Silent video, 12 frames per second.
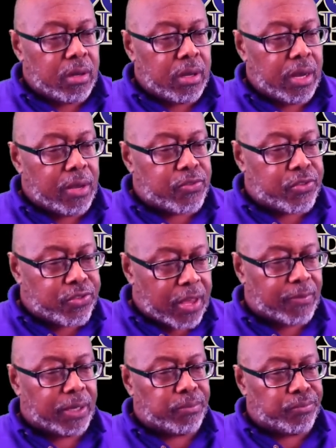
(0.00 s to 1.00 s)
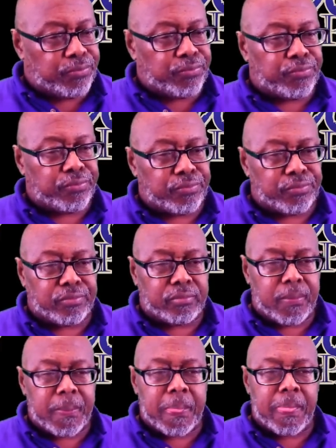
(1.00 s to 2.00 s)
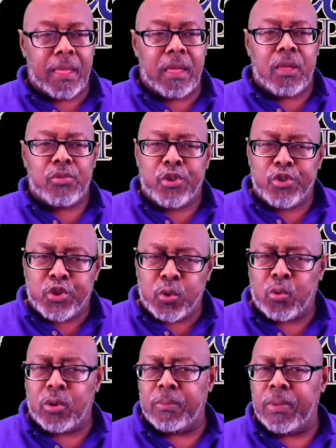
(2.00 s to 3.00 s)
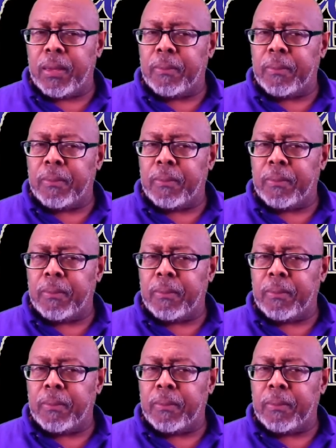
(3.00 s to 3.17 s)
at 7 to join me.